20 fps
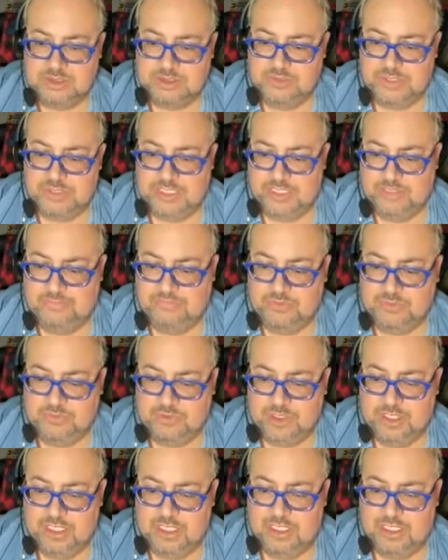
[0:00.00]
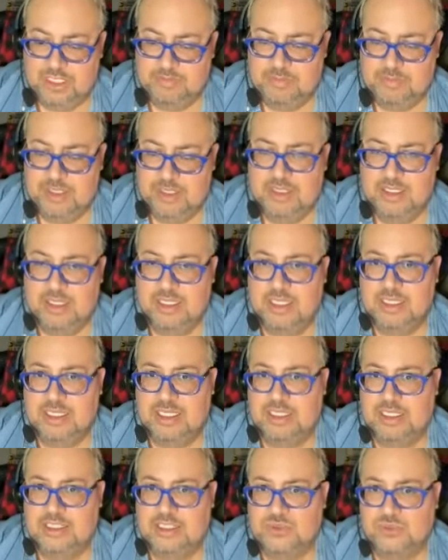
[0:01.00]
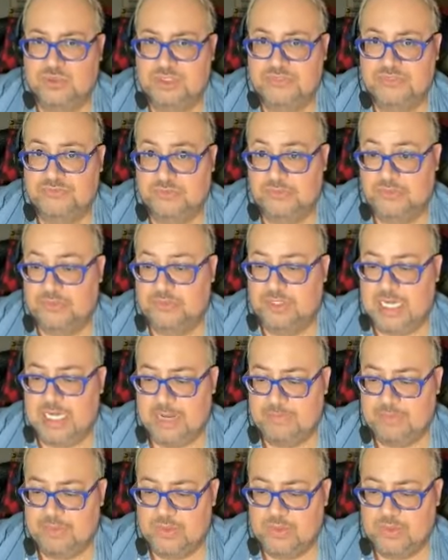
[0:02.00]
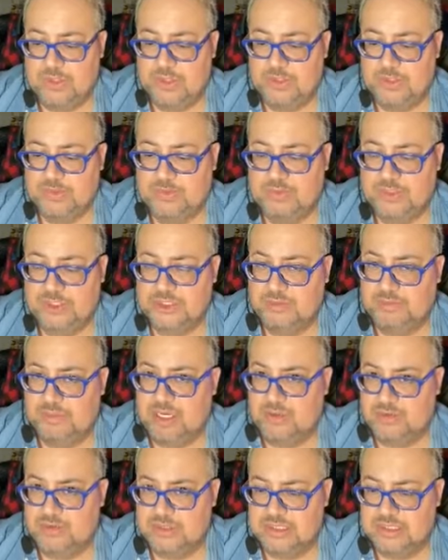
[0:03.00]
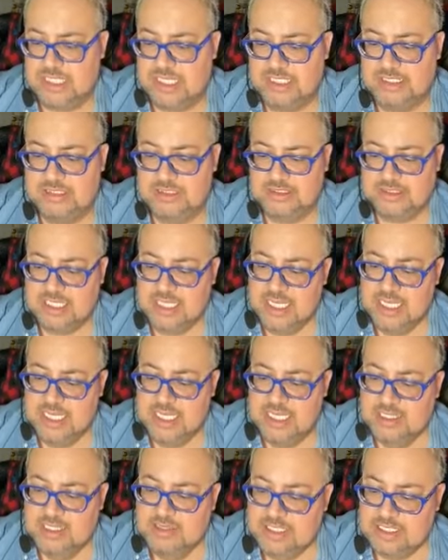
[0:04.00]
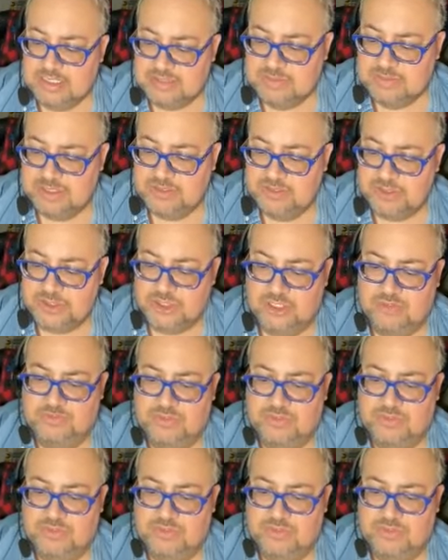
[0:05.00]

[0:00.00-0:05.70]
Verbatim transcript: so again, if you're um again a Taurus, Virgo, or Capricorn, which are my earth signs, this month you